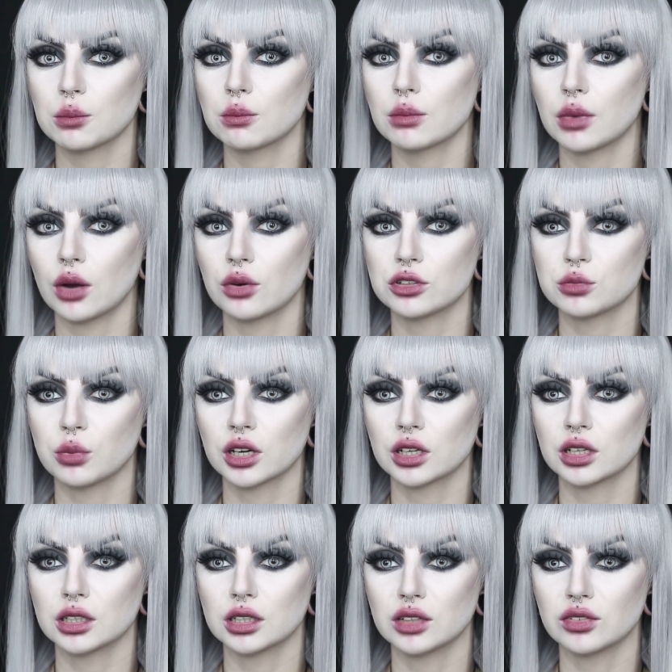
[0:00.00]
Bowie's
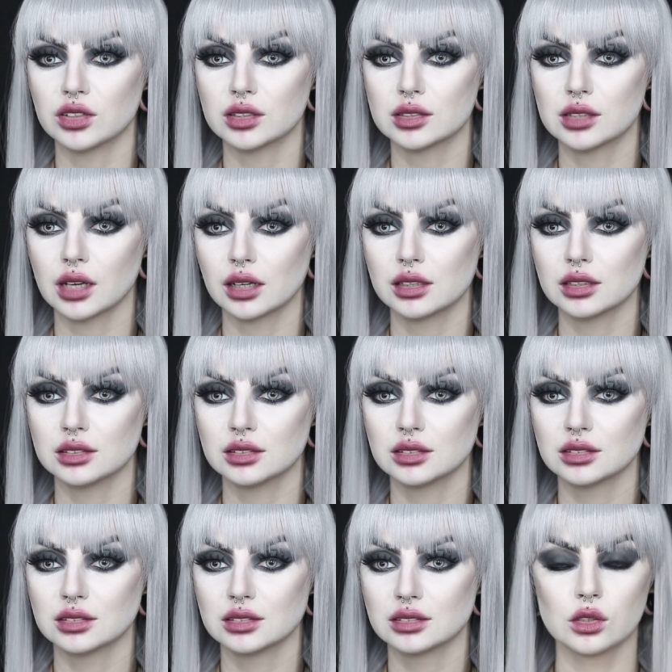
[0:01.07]
barking, give it a second.
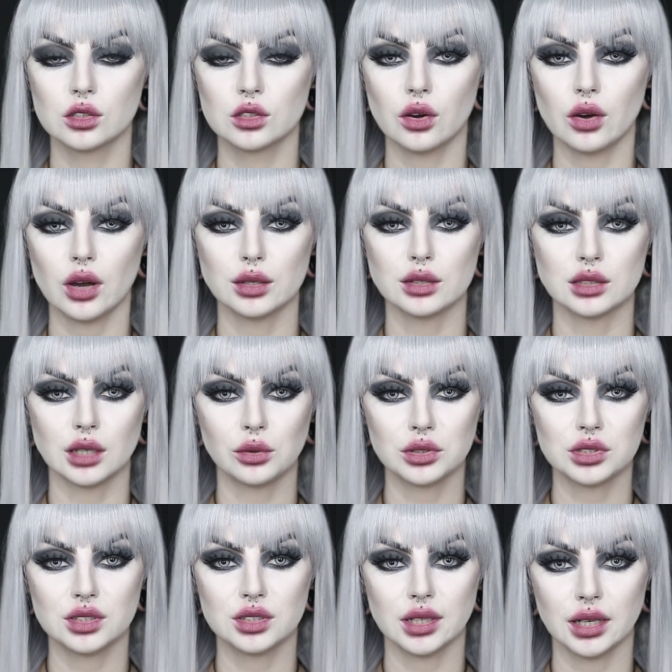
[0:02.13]
So as I
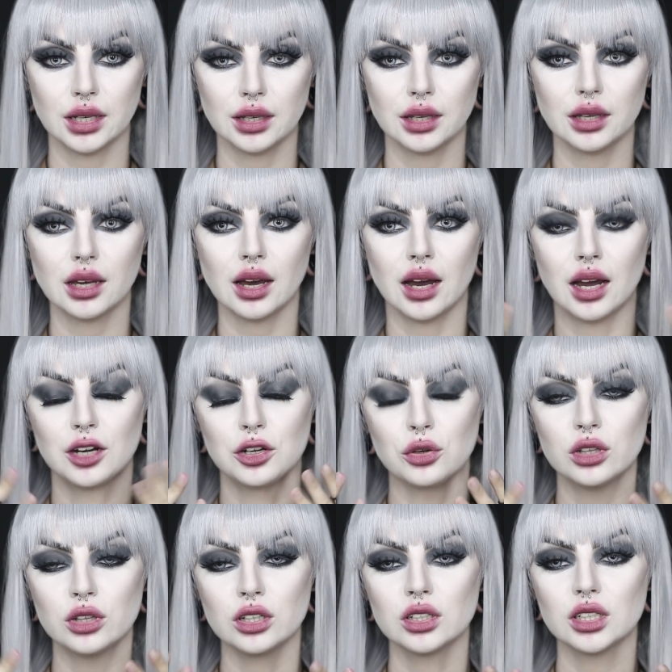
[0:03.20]
was saying, I
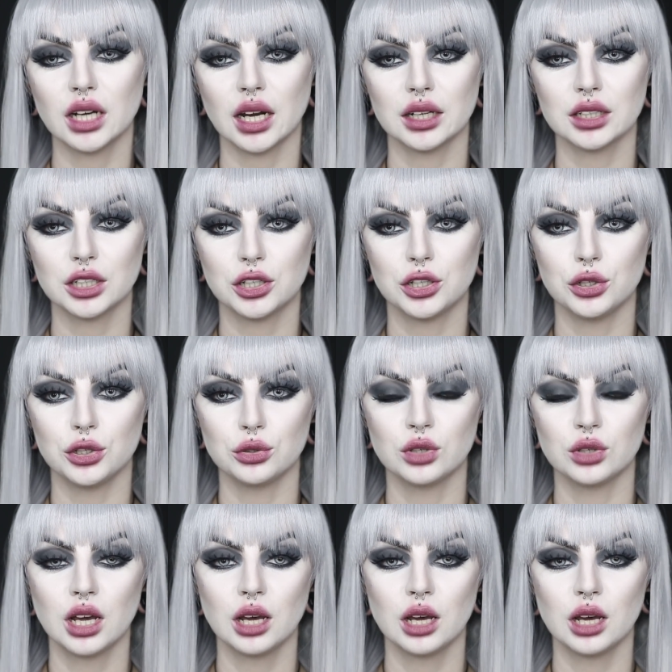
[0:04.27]
know they look kind of cute,